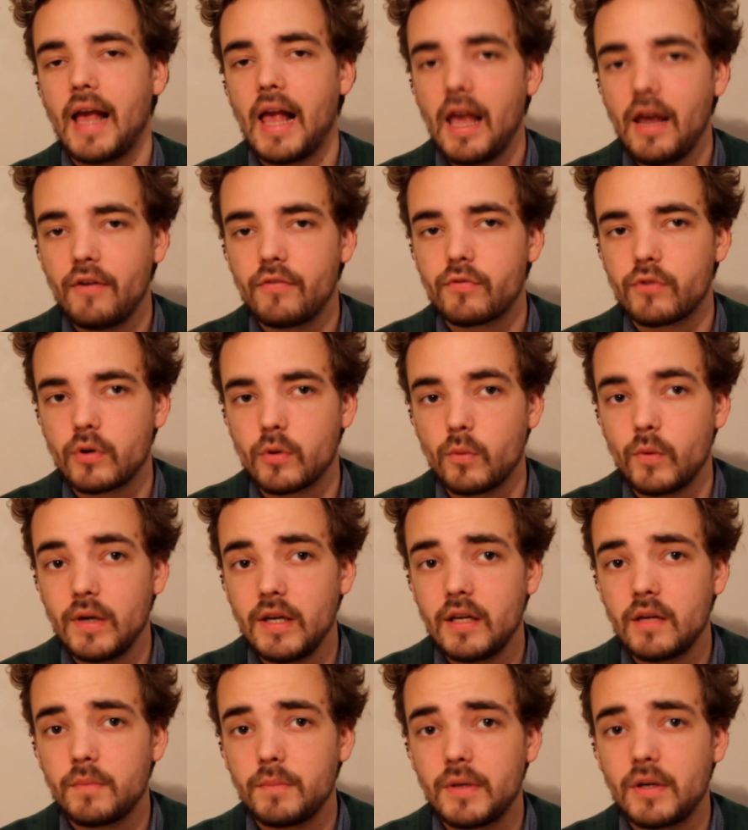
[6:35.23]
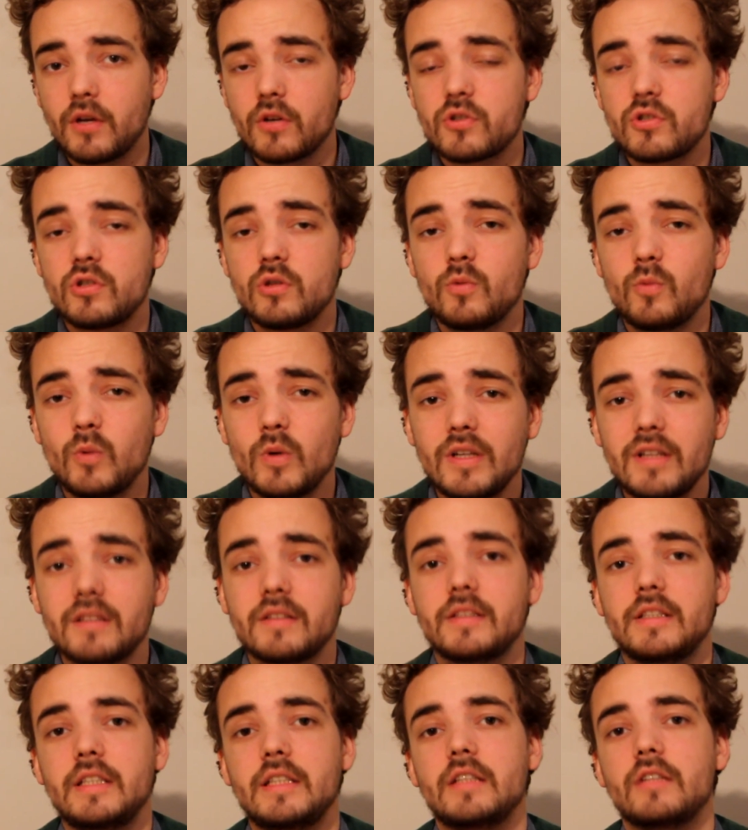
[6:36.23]
every week because you will
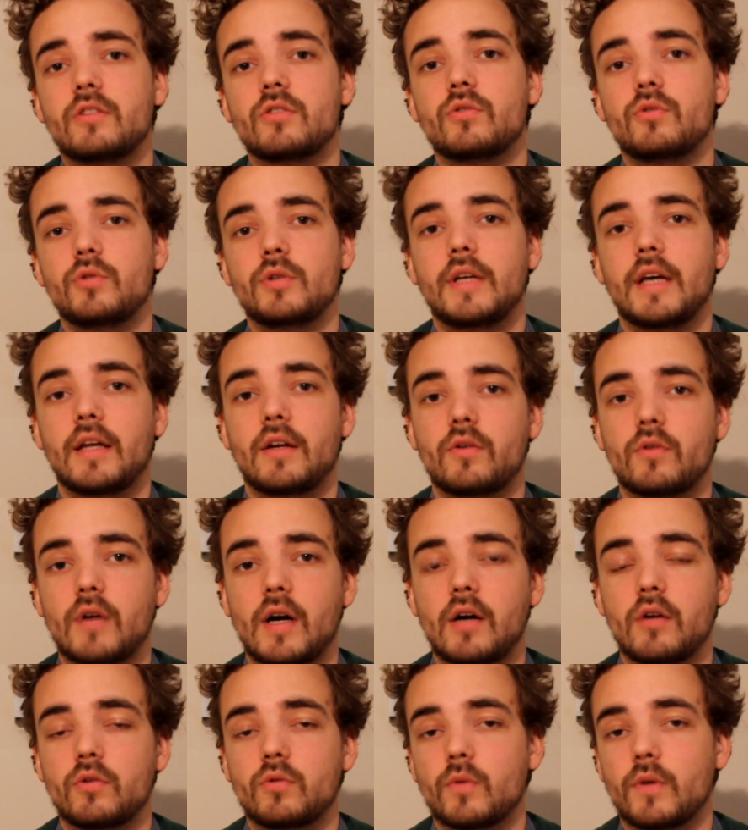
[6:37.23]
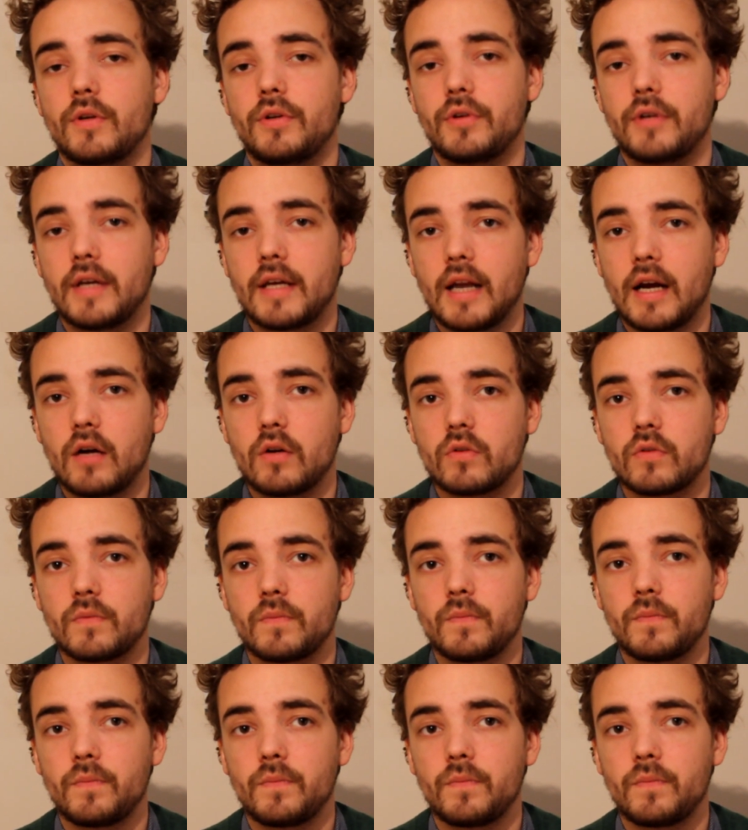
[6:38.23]
need it to get around when you get out.